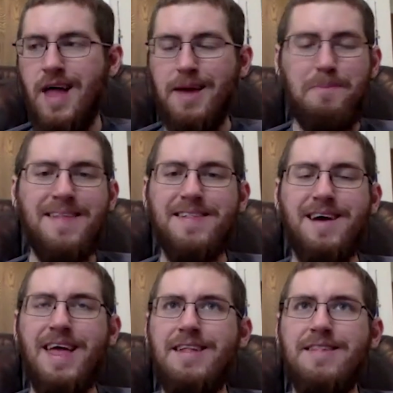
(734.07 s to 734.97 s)
Like
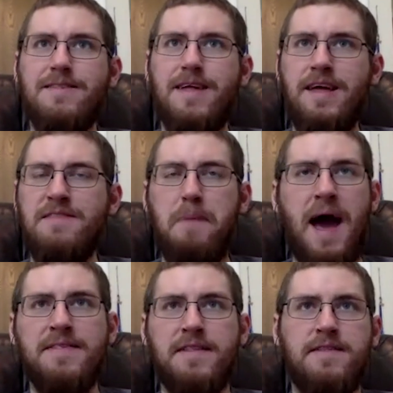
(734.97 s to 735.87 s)
basically his his
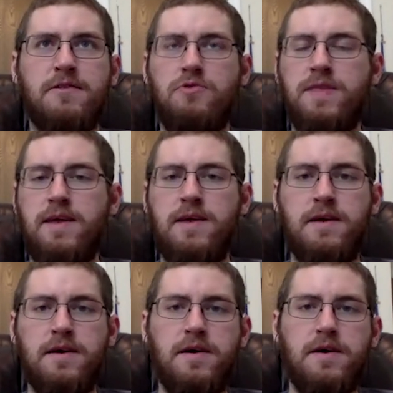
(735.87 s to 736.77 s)
passes to
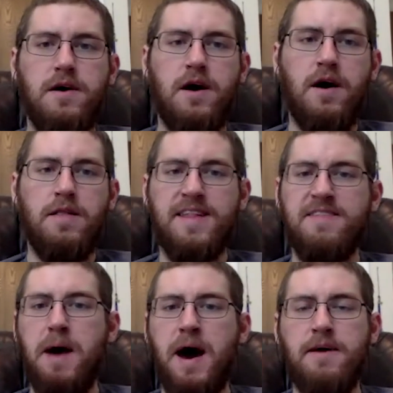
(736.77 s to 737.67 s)
the uh, like
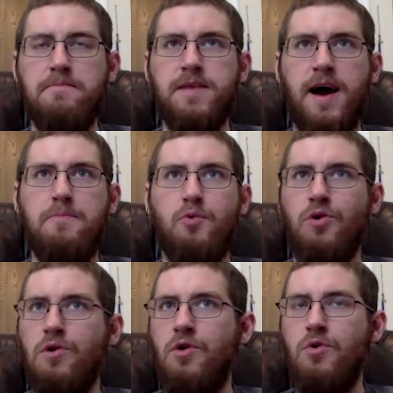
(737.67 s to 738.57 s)
spot up type
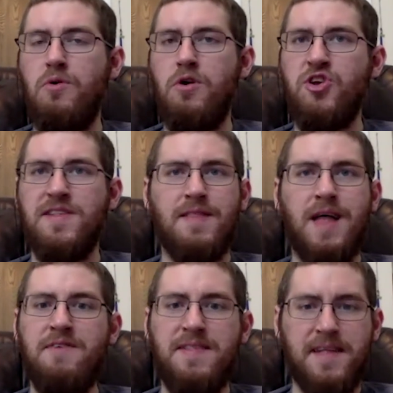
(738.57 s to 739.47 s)
were just a
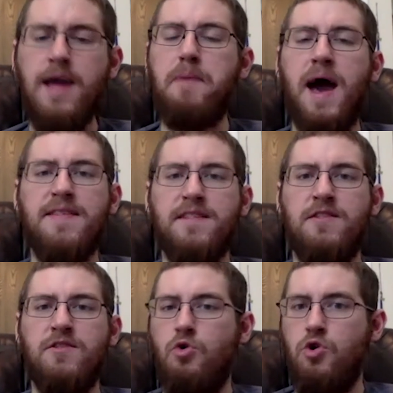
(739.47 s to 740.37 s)
lot of escape
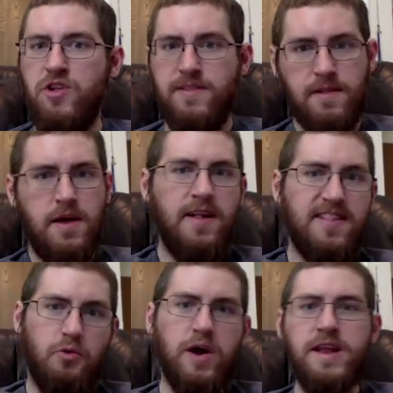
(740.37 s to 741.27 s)
passes or just
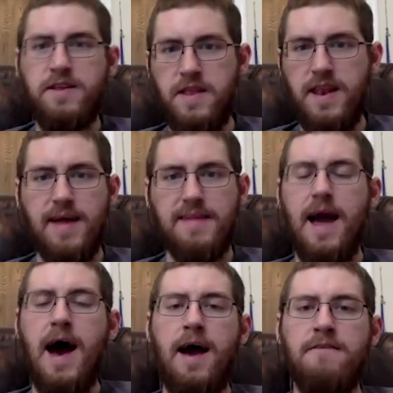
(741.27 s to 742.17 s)
swinging to the next
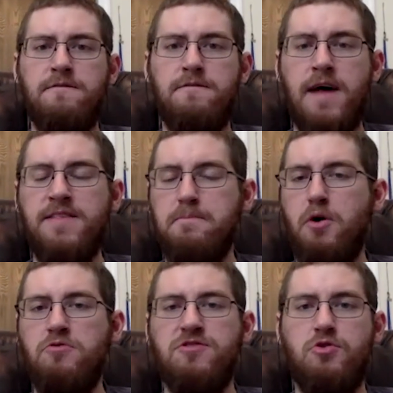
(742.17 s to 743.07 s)
guy as
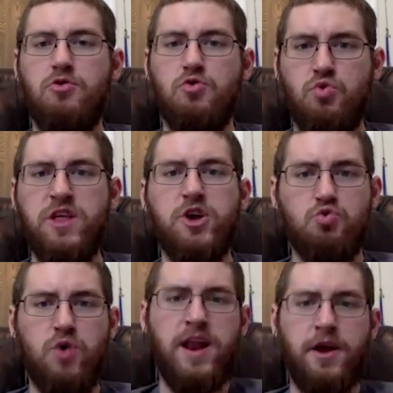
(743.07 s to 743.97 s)
opposed to really
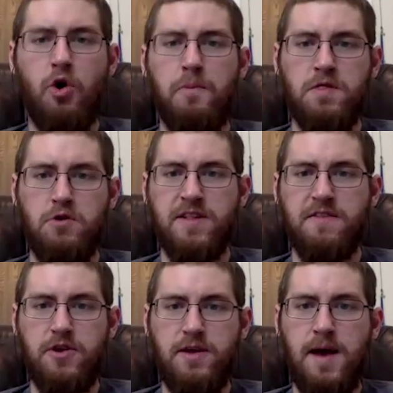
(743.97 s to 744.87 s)
creating open
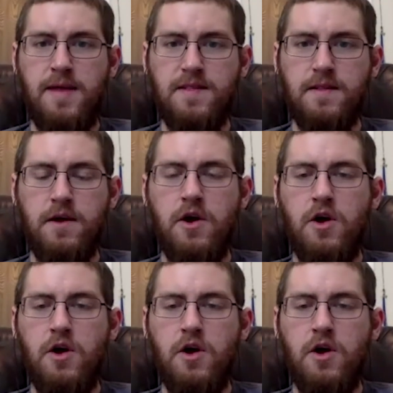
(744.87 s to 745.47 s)
looks for teammates.